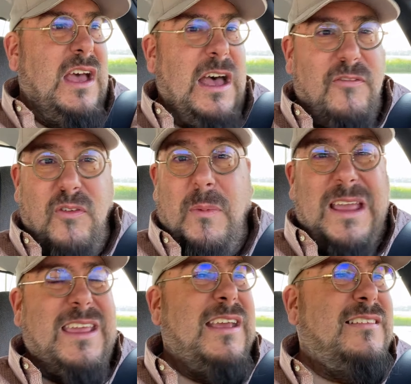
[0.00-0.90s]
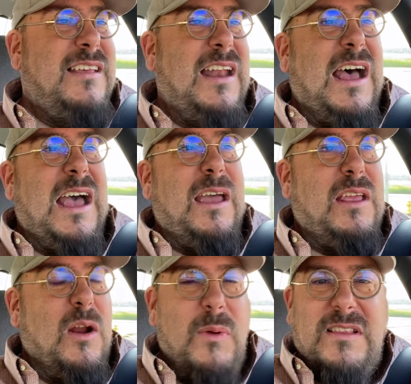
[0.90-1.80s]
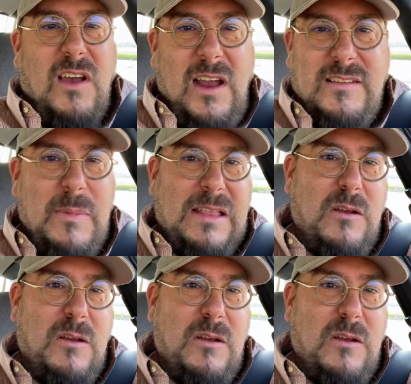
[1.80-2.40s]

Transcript: Uh, for my kids and I, you know, we talked about